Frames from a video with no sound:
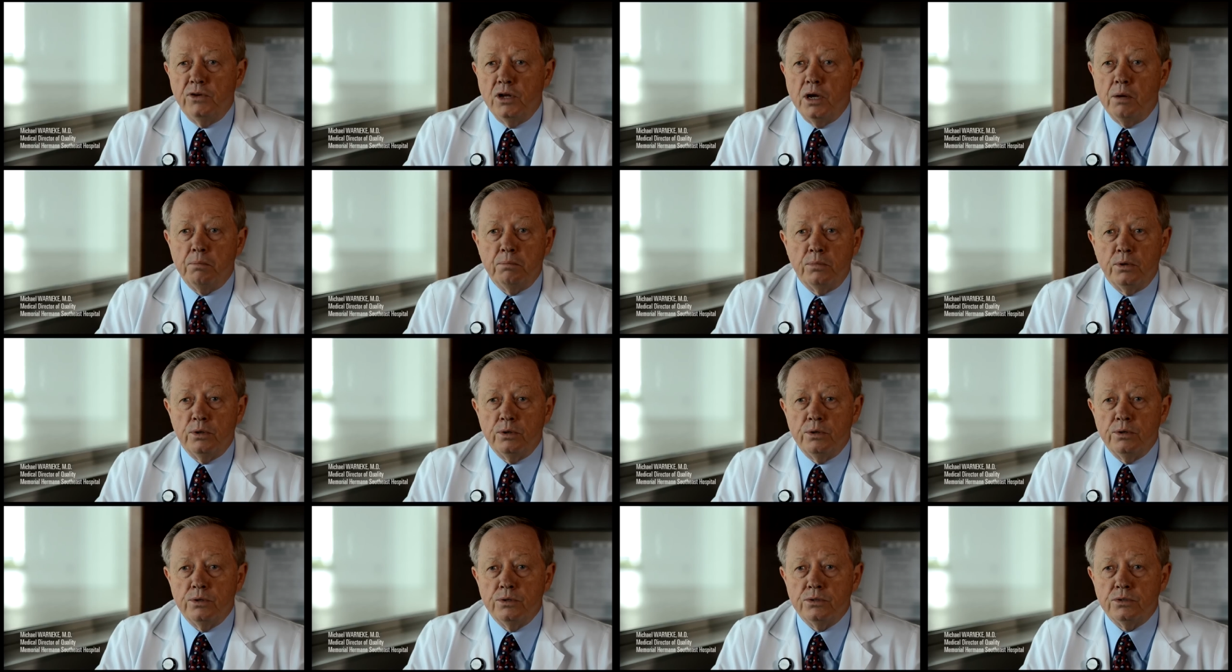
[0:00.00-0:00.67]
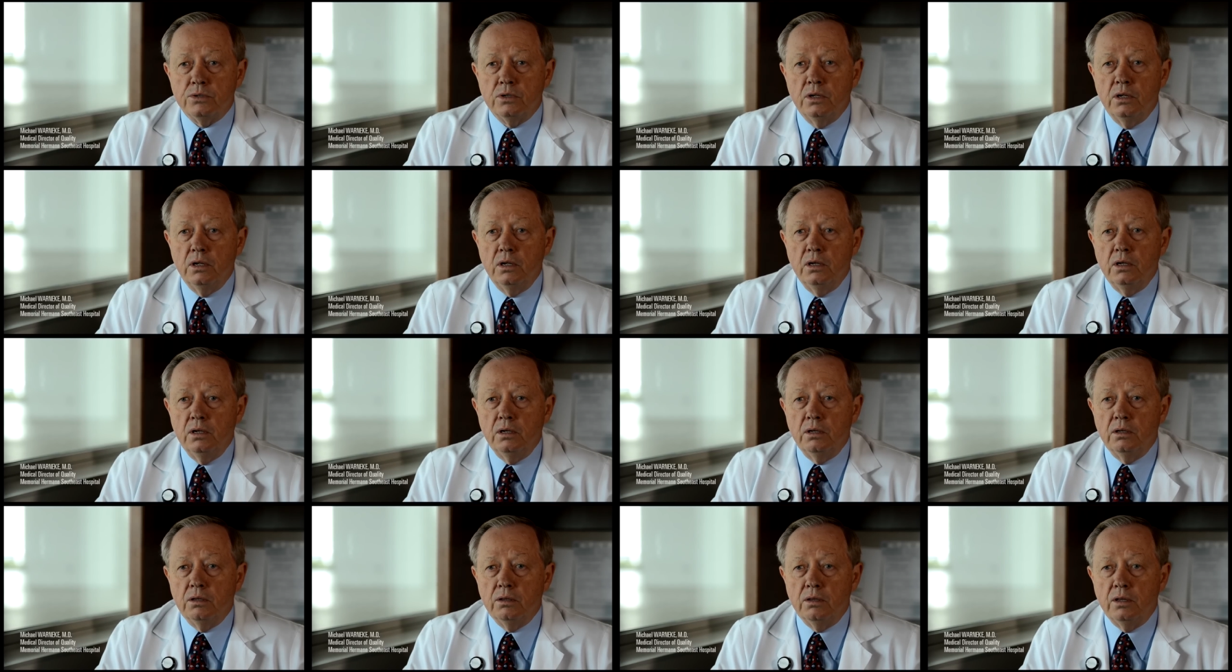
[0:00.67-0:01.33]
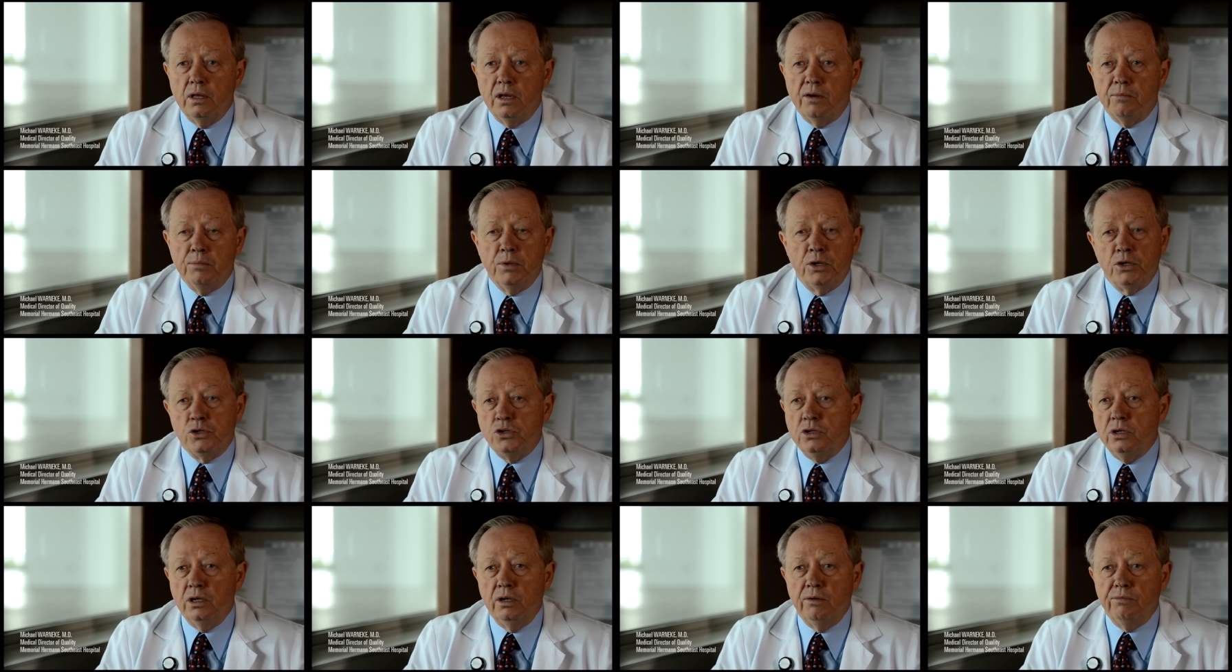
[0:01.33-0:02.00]
numbers that have been
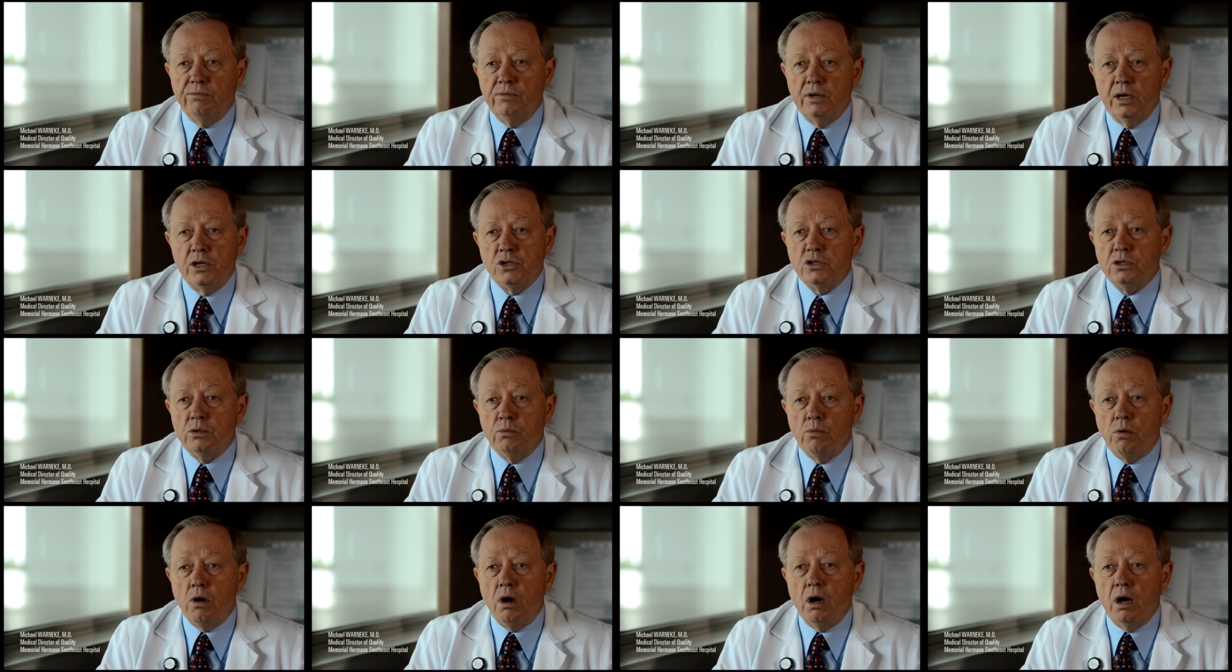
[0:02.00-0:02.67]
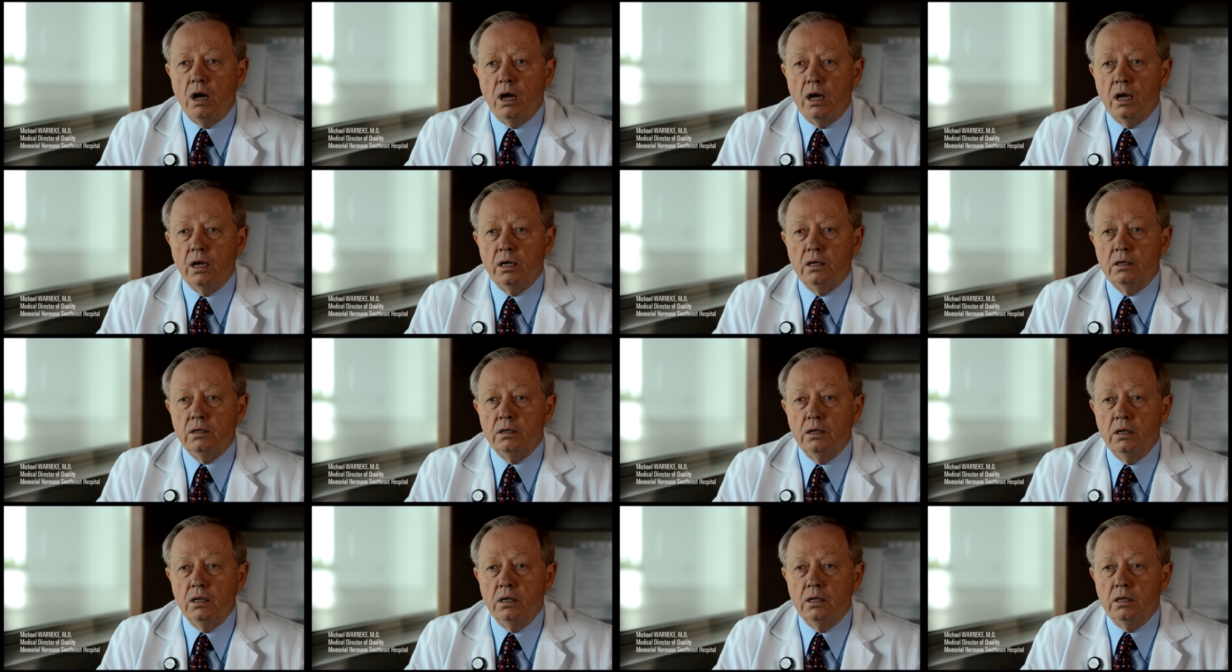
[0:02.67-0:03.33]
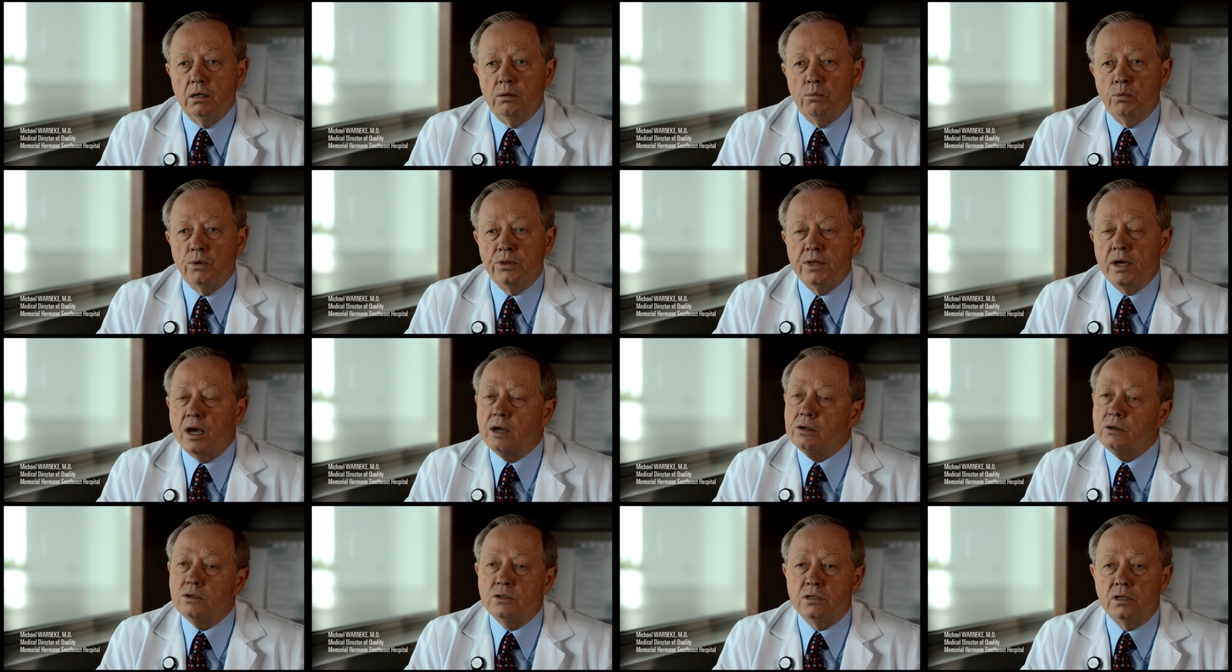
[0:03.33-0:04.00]
achieved nationwide
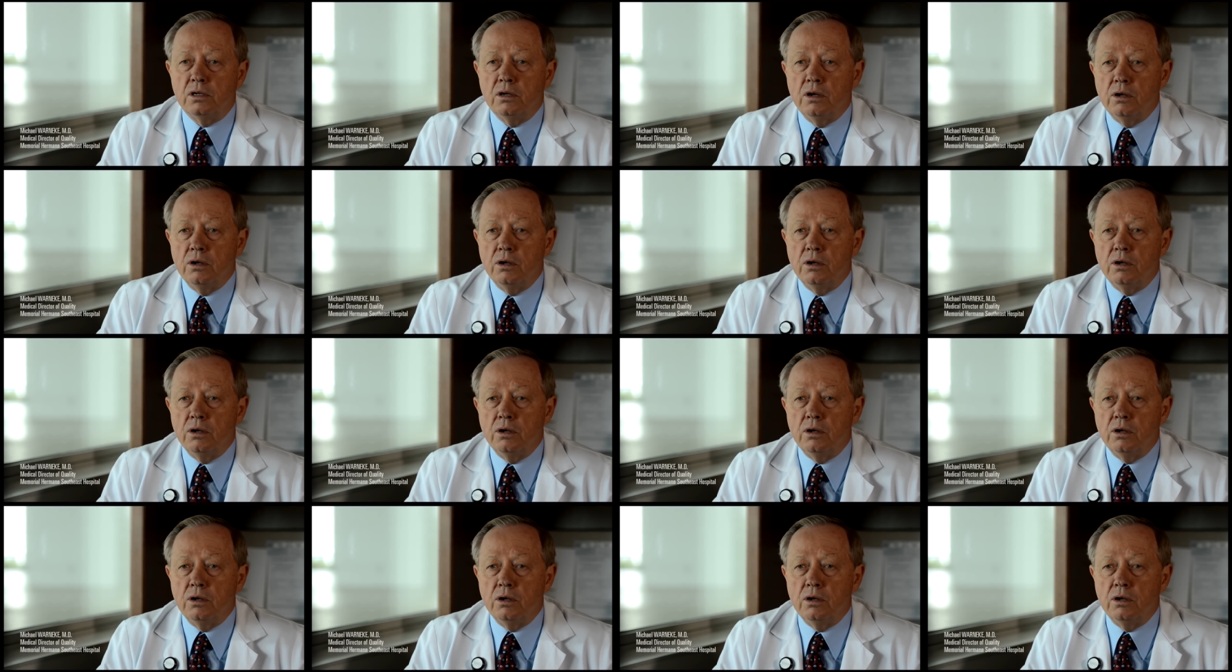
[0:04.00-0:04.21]
without using